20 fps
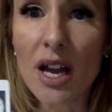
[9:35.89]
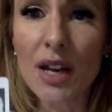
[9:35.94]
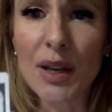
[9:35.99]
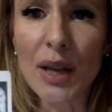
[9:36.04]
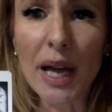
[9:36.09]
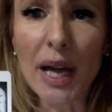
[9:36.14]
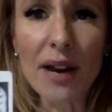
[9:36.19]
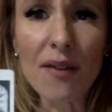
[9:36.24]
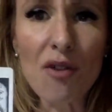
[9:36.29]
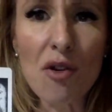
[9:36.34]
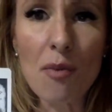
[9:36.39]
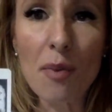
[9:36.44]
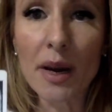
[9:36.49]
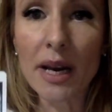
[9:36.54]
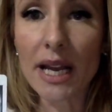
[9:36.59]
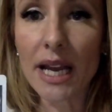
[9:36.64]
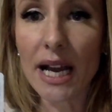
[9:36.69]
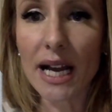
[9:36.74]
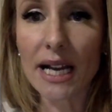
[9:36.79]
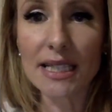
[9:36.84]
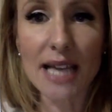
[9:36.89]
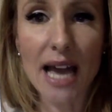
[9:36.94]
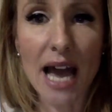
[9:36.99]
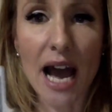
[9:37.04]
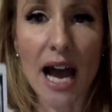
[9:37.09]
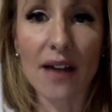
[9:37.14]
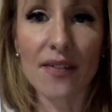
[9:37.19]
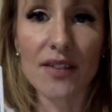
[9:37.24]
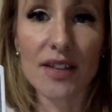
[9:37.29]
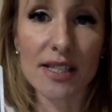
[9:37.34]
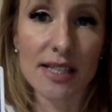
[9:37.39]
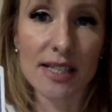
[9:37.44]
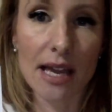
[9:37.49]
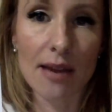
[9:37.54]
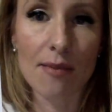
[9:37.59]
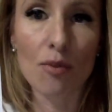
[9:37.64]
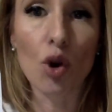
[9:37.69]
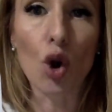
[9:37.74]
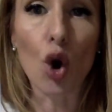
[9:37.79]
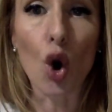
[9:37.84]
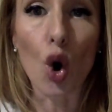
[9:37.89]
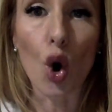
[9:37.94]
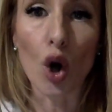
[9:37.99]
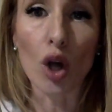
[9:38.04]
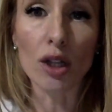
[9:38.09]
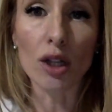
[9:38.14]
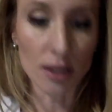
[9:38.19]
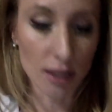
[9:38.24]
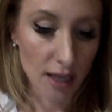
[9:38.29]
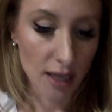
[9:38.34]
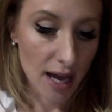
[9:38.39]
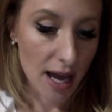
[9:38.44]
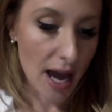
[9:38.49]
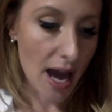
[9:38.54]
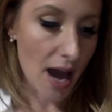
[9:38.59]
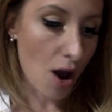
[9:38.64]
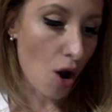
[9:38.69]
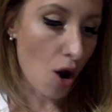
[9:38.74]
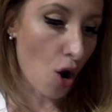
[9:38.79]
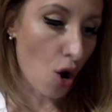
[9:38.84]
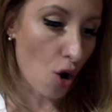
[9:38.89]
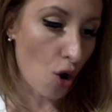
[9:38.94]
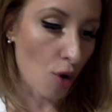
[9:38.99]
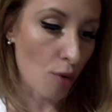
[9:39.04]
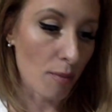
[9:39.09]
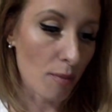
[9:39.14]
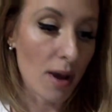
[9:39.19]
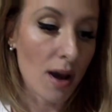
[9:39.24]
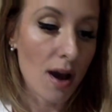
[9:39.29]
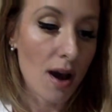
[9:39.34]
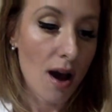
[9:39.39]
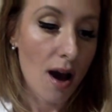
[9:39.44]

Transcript: not everybody has had the same goal at home.